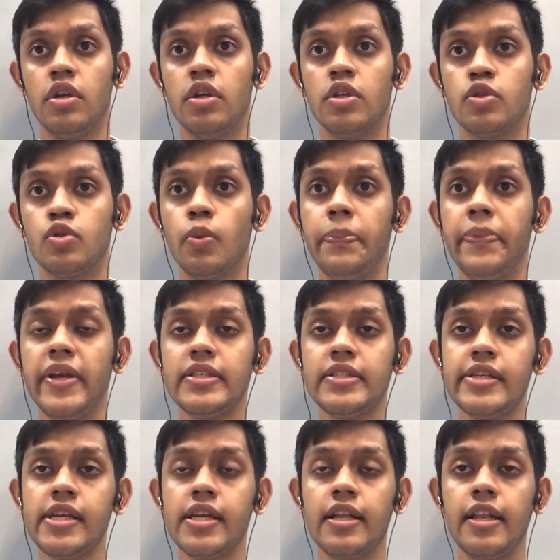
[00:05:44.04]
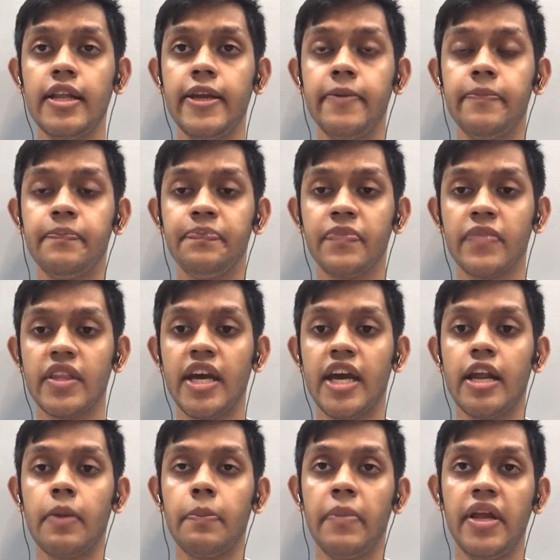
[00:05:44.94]
So basically,
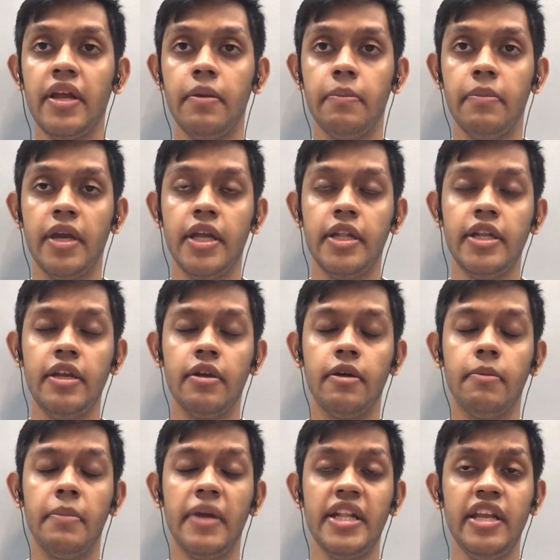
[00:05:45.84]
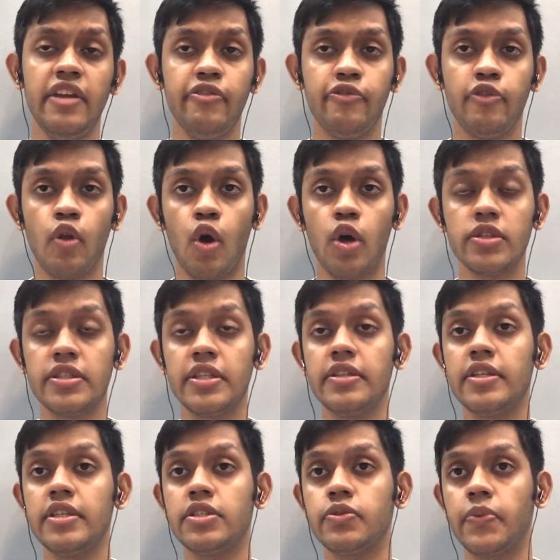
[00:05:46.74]
there are many flaws
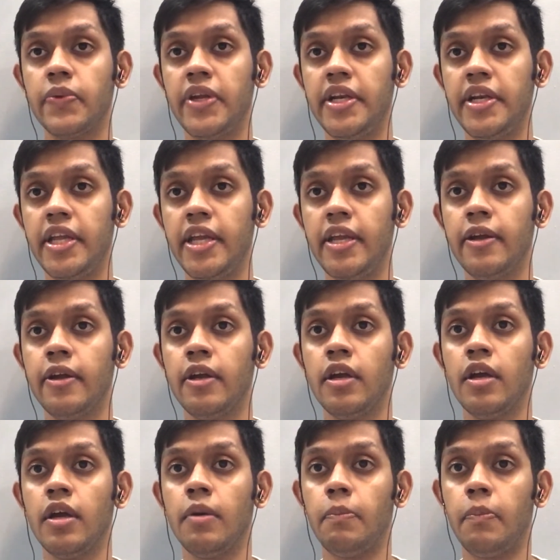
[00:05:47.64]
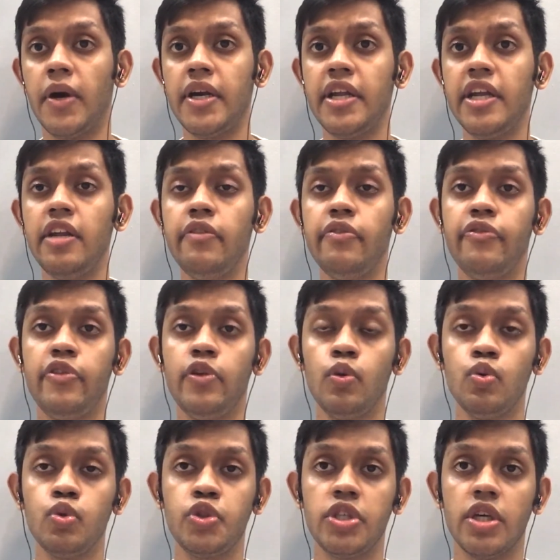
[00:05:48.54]
in this treaty, but in
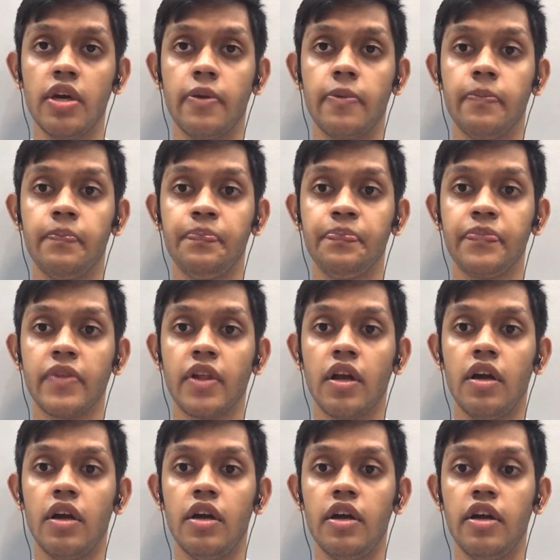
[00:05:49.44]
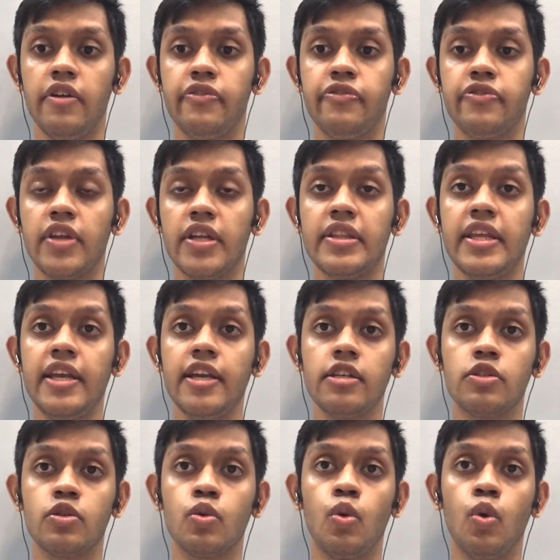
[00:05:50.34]
future, if the
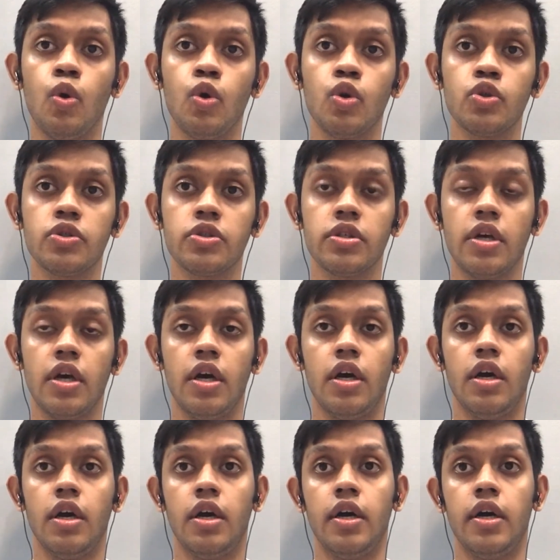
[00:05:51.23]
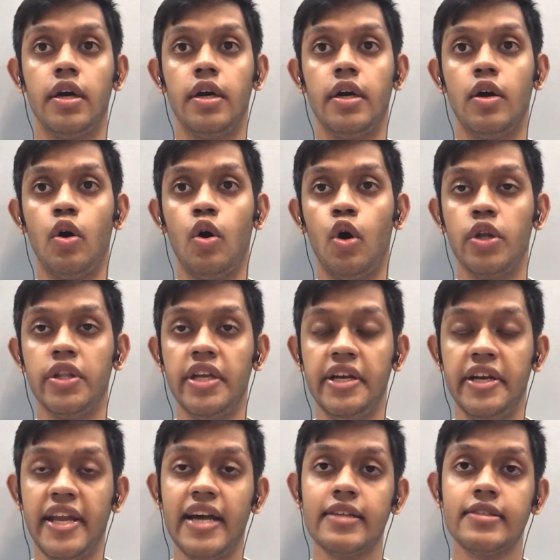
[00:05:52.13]
things goes on
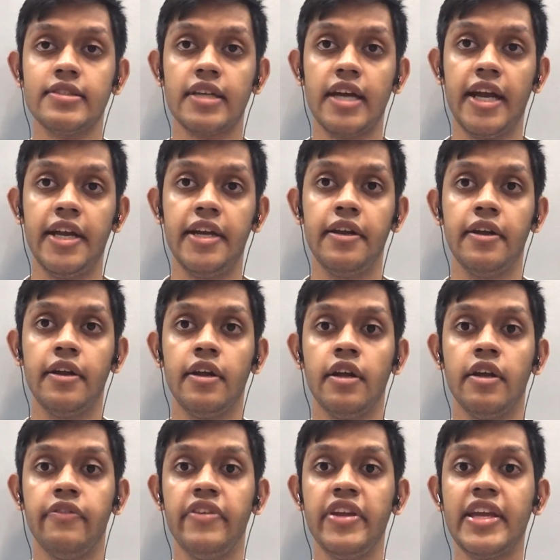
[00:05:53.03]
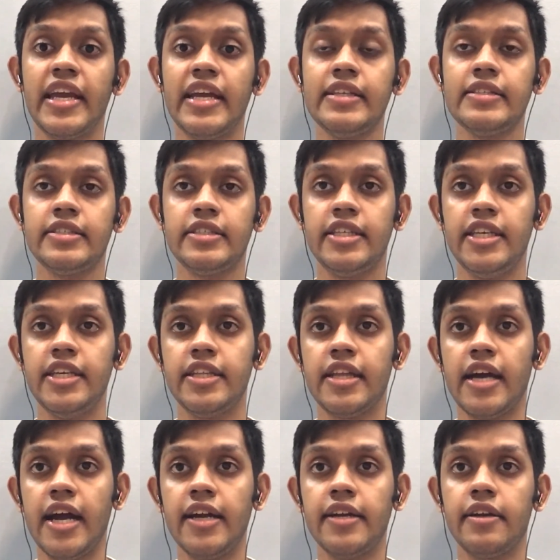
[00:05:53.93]
India's side, we can see
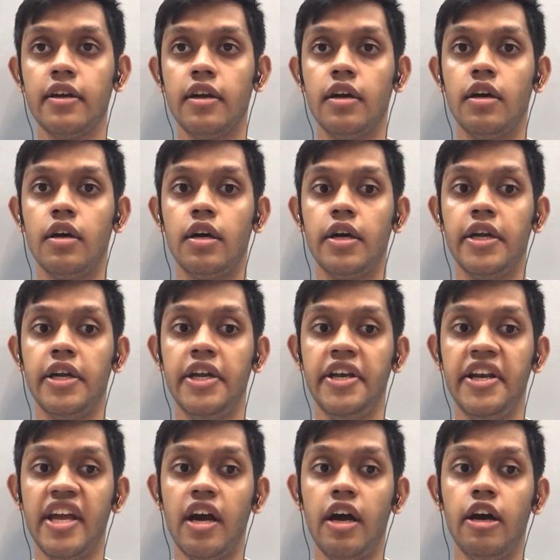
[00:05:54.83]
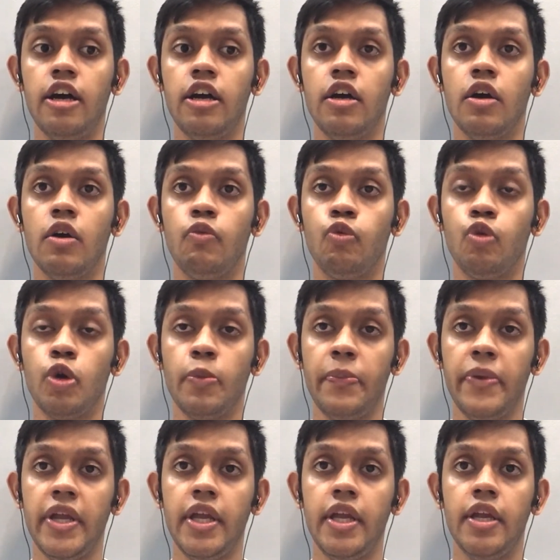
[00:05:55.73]
that India
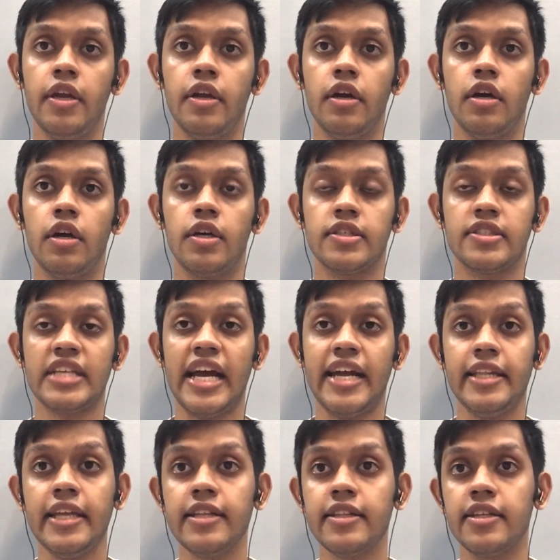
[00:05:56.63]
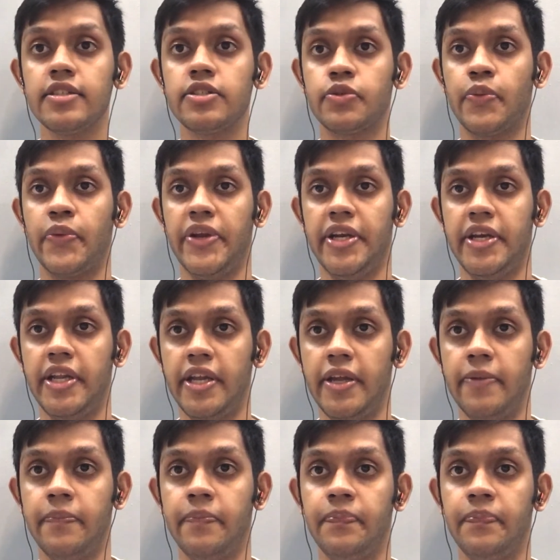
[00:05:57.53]
would be signing this treaty.